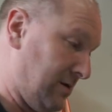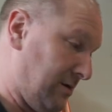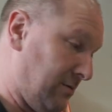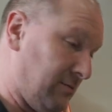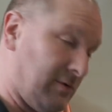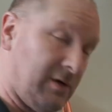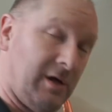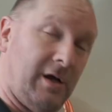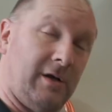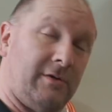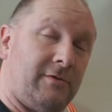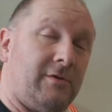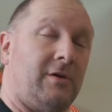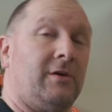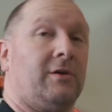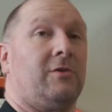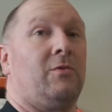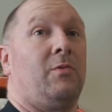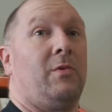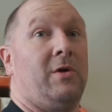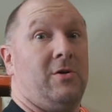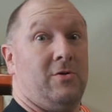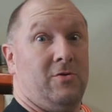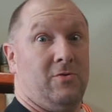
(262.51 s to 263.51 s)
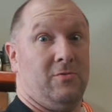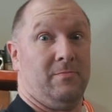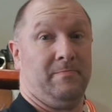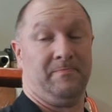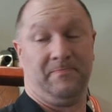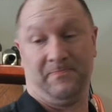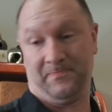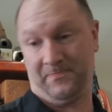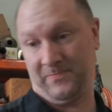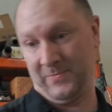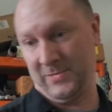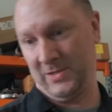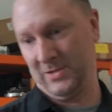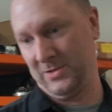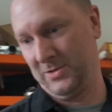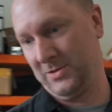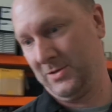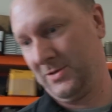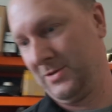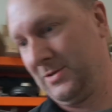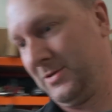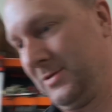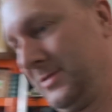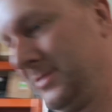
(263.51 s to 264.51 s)
Would have got drunk and went home.
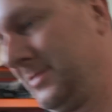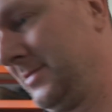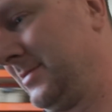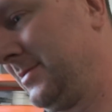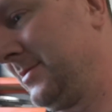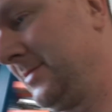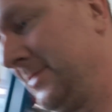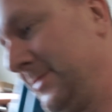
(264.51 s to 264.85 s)
You get drunk